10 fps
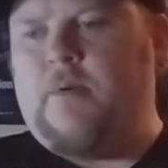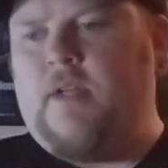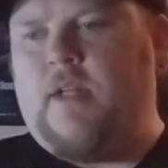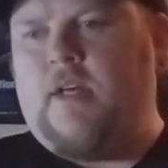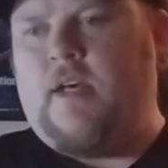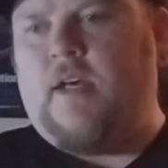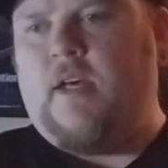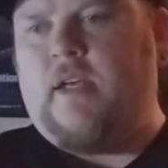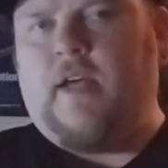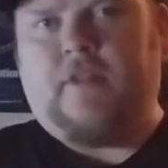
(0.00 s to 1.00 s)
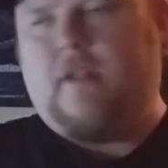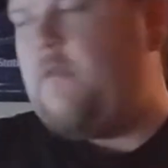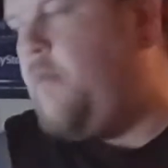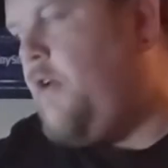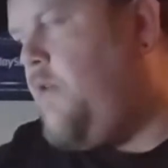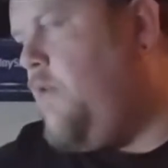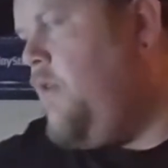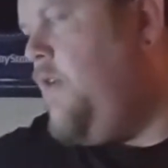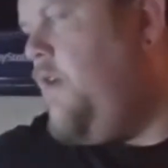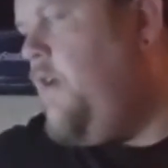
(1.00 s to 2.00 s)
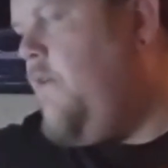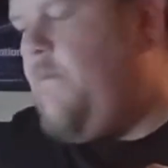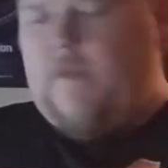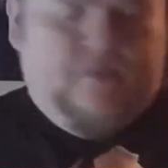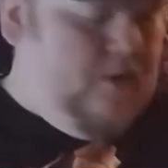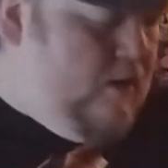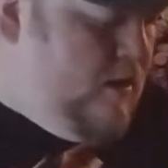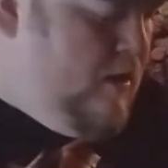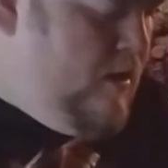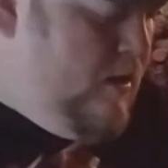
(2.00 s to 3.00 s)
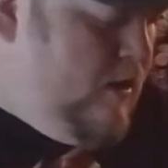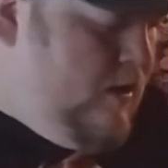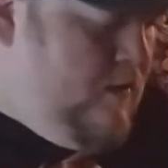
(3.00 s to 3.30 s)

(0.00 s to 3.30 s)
But yeah, I thought that was pretty cool. And then